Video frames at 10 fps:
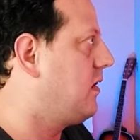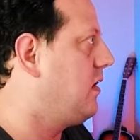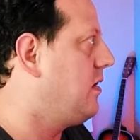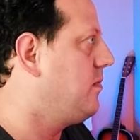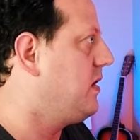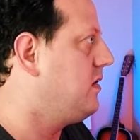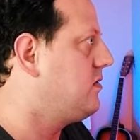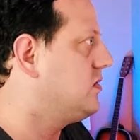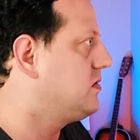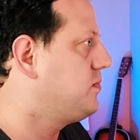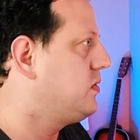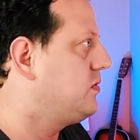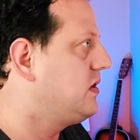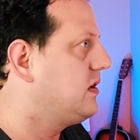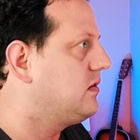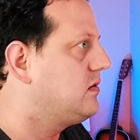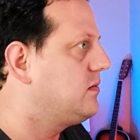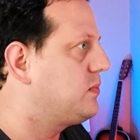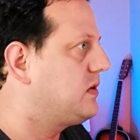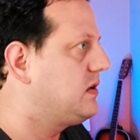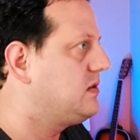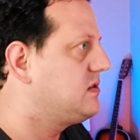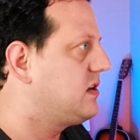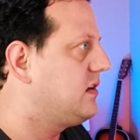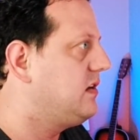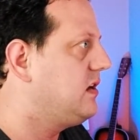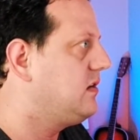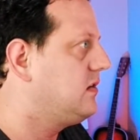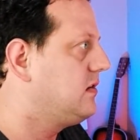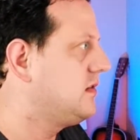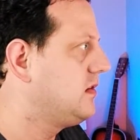Let me just pull that up and sign in.